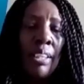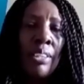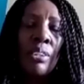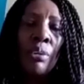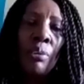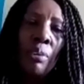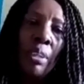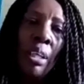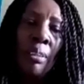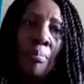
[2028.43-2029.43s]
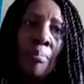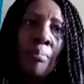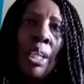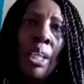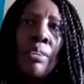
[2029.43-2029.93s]
So
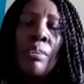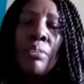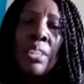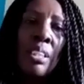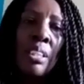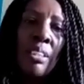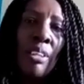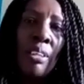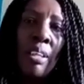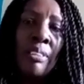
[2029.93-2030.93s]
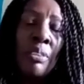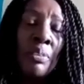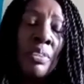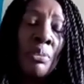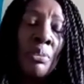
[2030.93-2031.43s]
those things are,
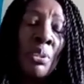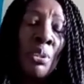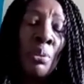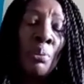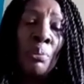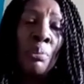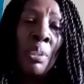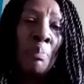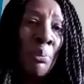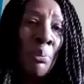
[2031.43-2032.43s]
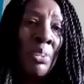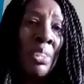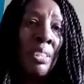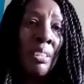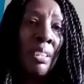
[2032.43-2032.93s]
those were two
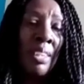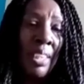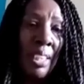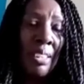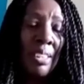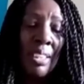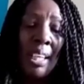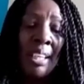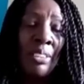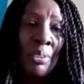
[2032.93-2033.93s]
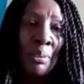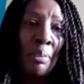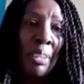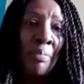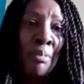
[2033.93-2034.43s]
important things that I took
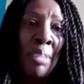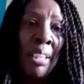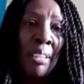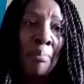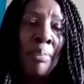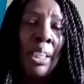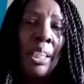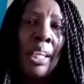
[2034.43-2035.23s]
away from him.